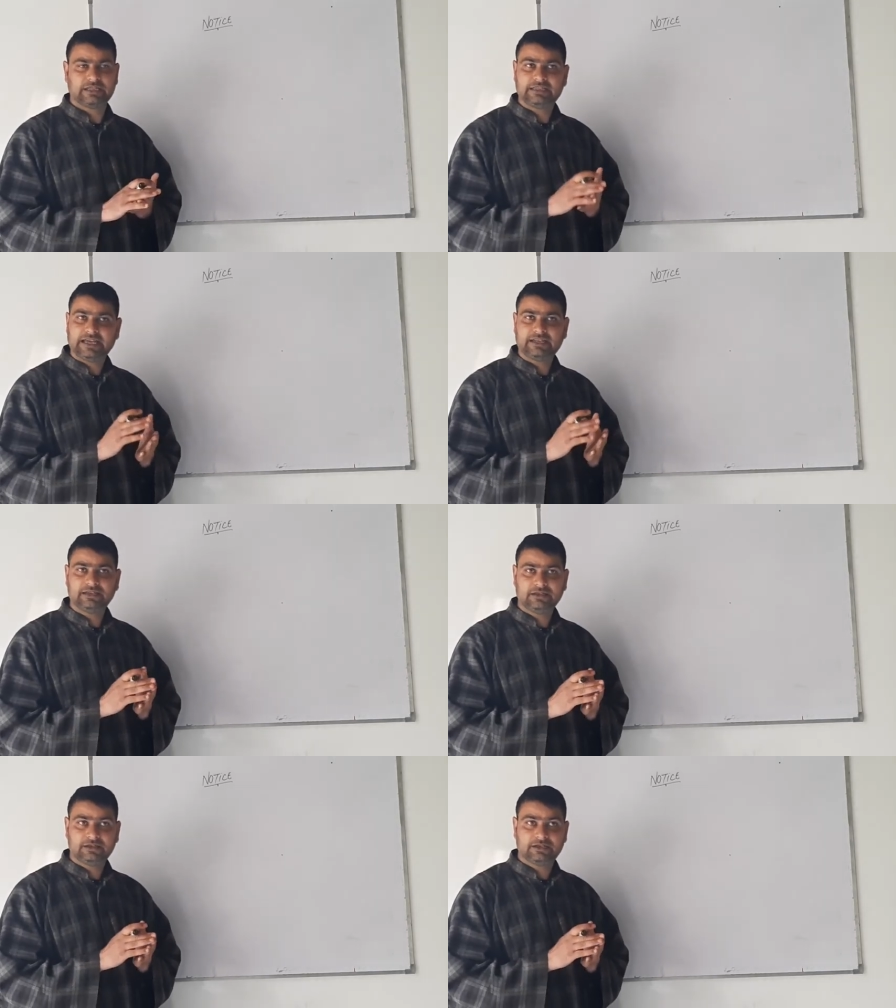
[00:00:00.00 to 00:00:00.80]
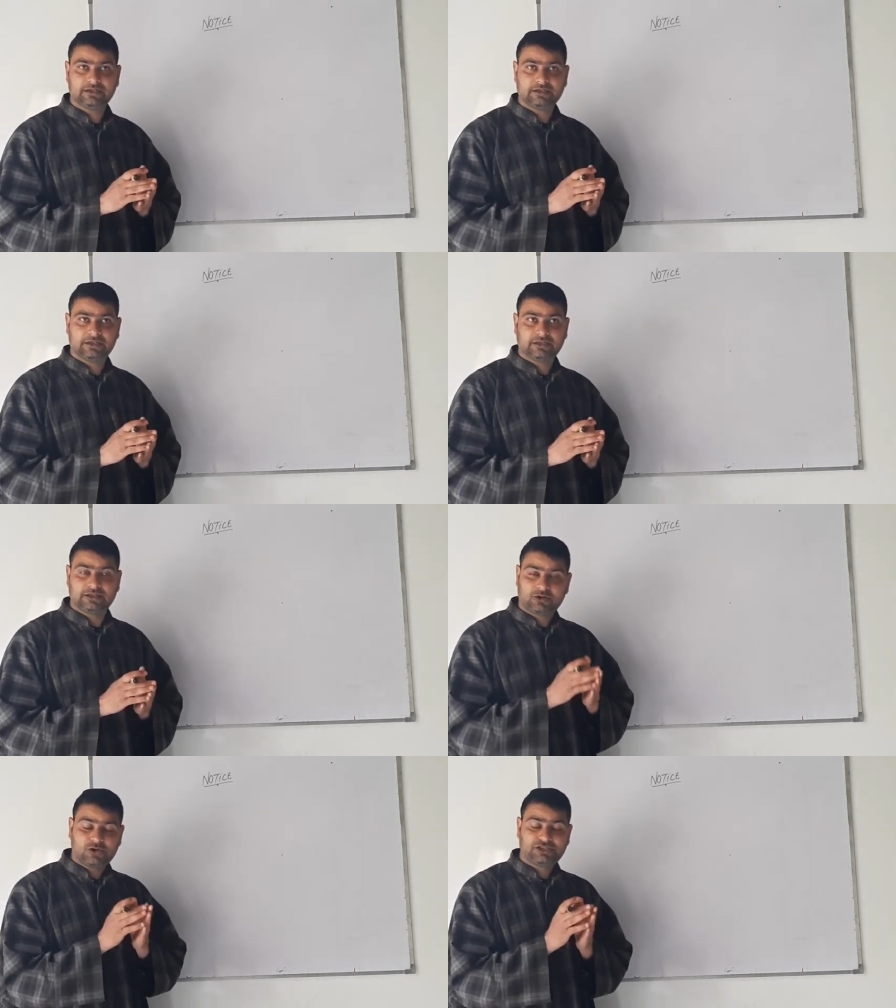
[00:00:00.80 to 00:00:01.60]
then
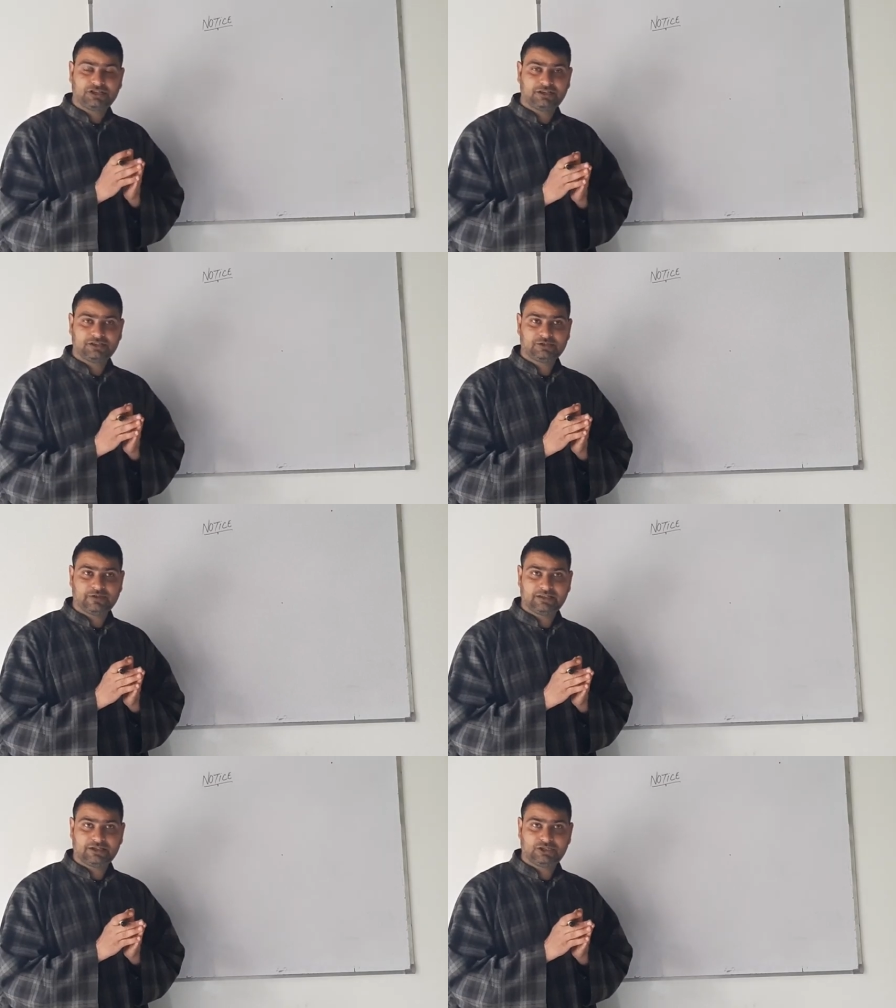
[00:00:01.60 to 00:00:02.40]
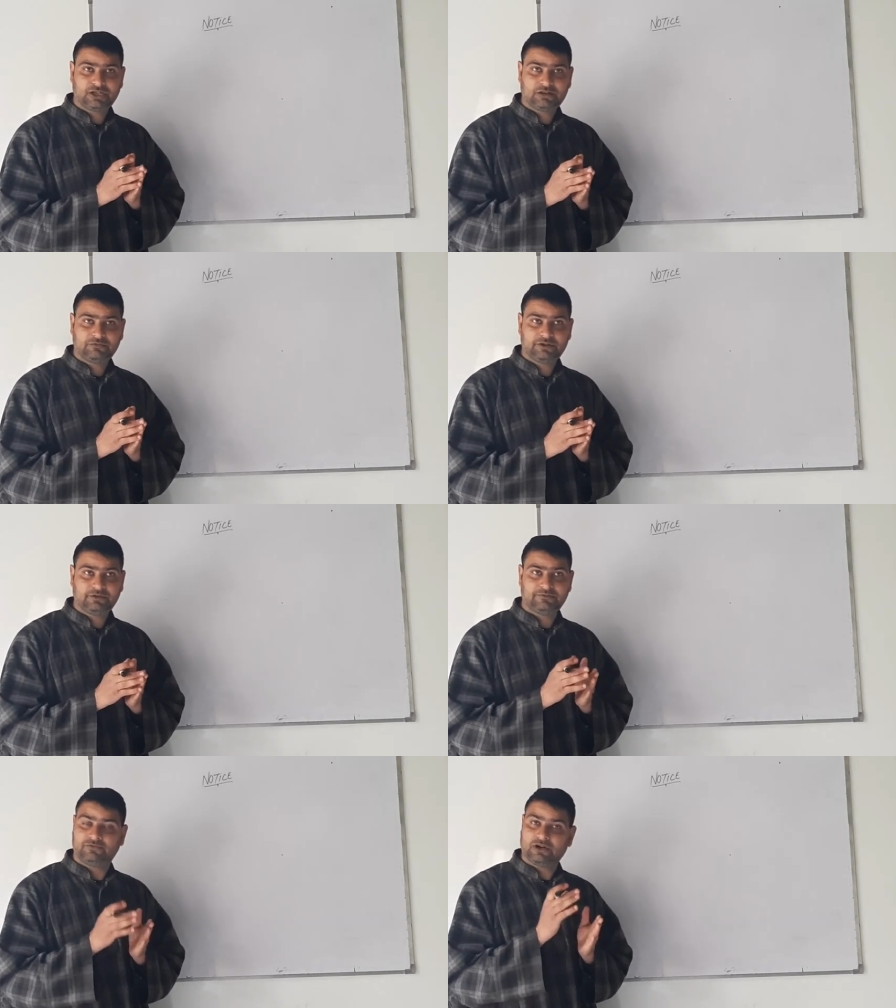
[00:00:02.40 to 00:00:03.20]
the question is whether shall
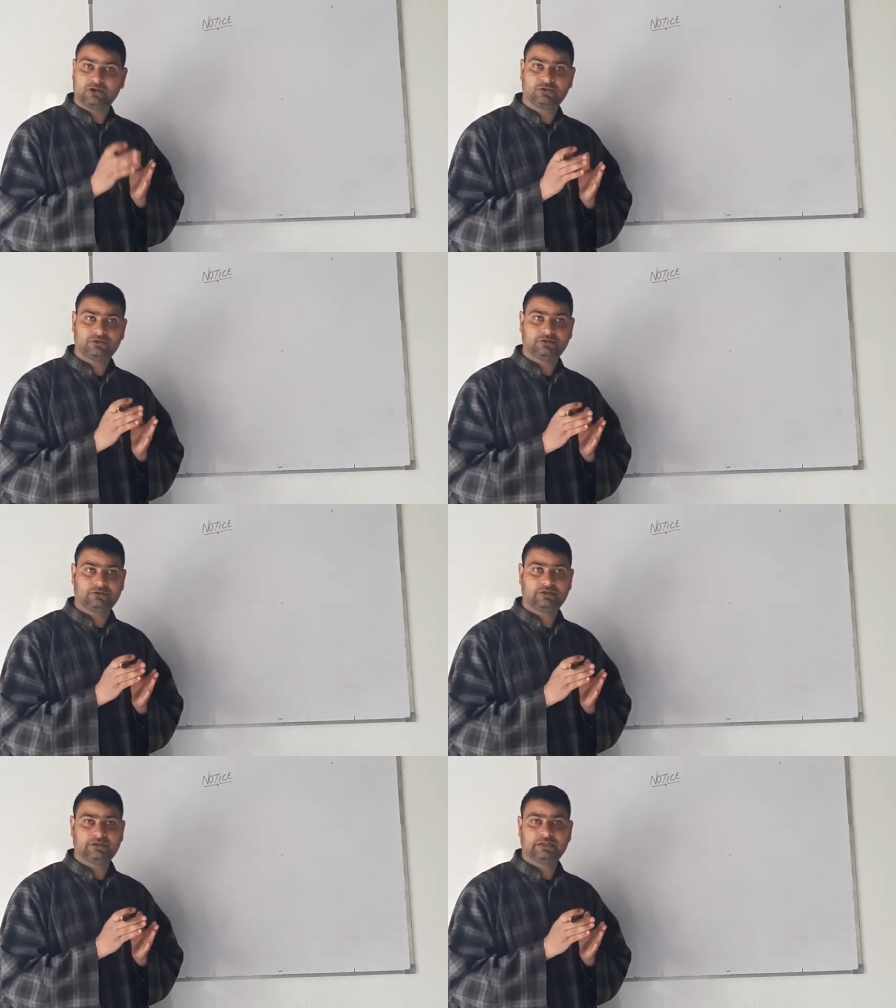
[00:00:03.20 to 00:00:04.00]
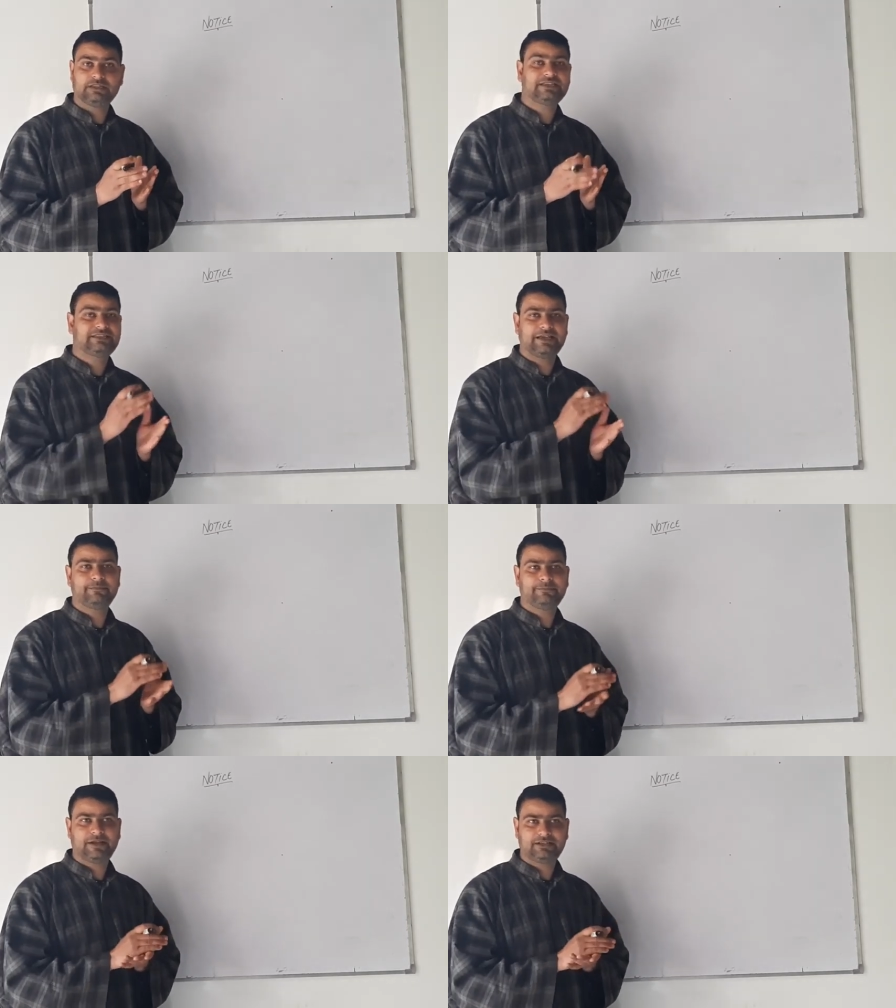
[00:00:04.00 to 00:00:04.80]
we follow the
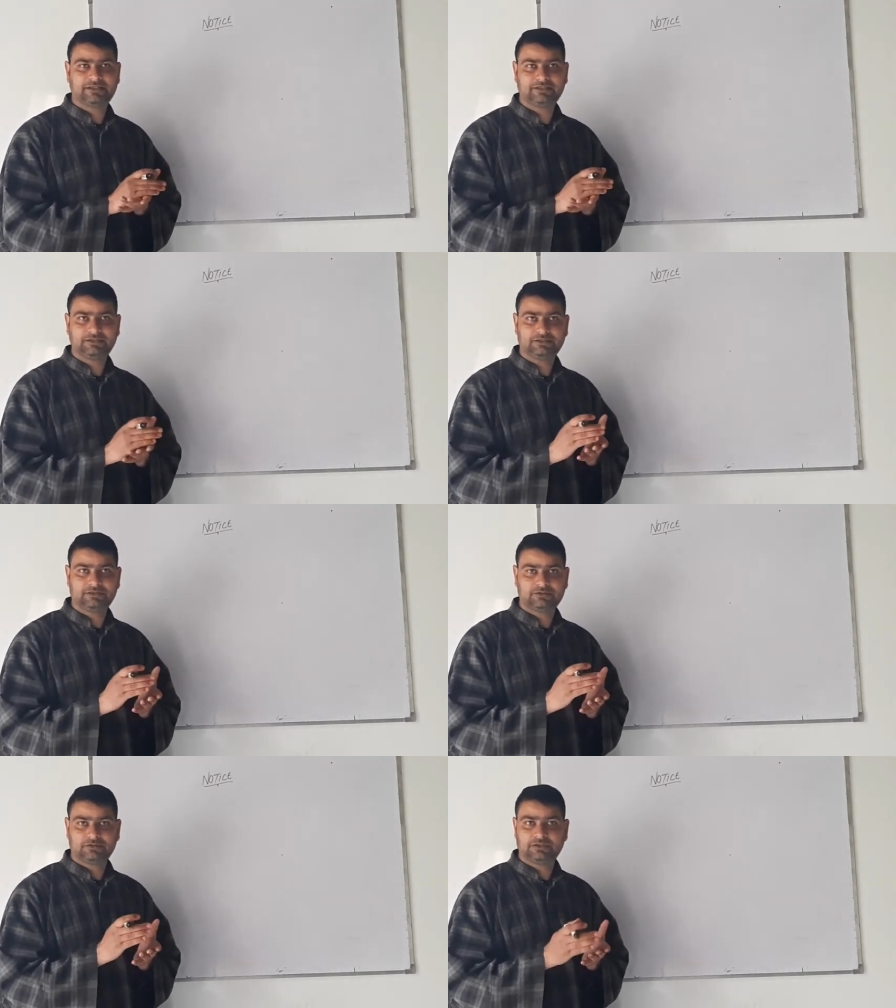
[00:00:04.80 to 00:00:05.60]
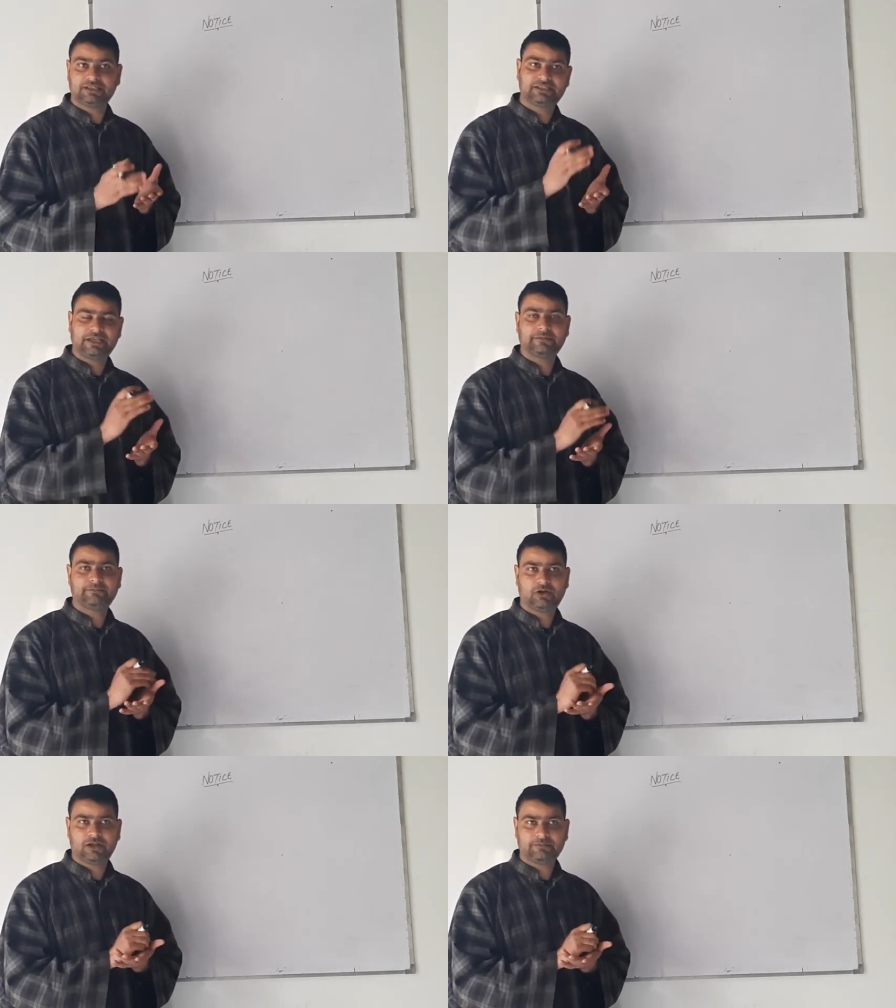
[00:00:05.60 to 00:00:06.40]
same pattern, the same
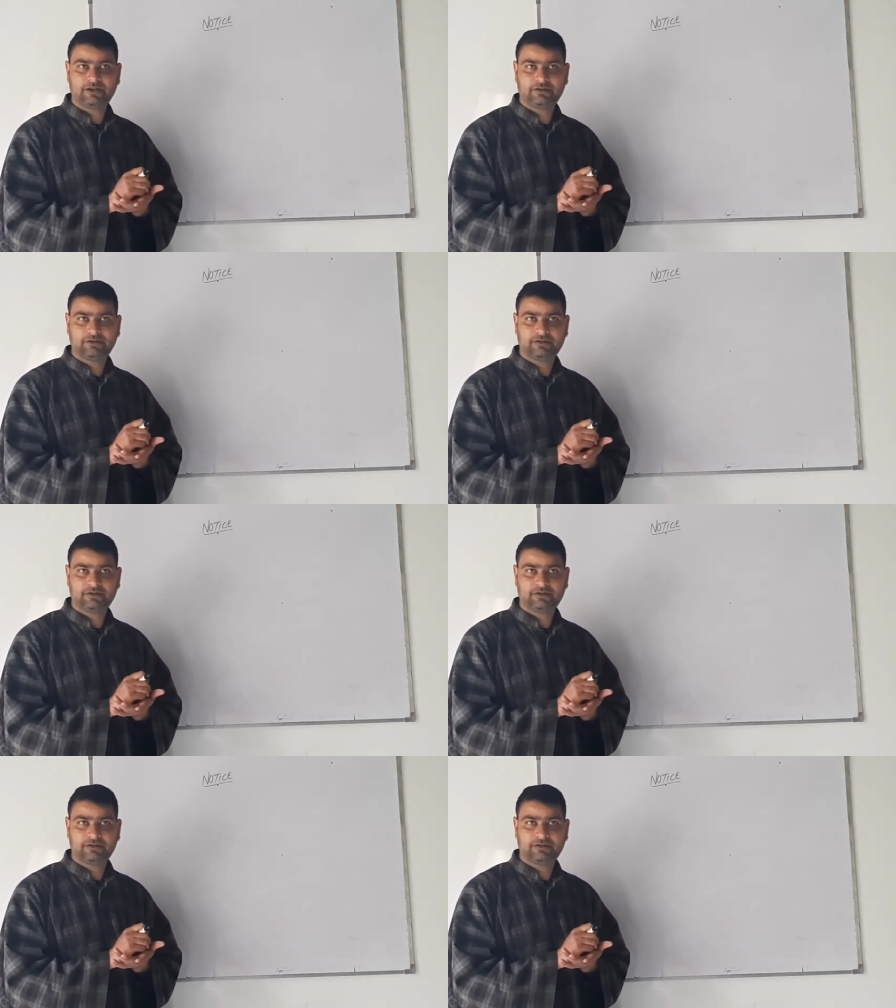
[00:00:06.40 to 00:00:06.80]
format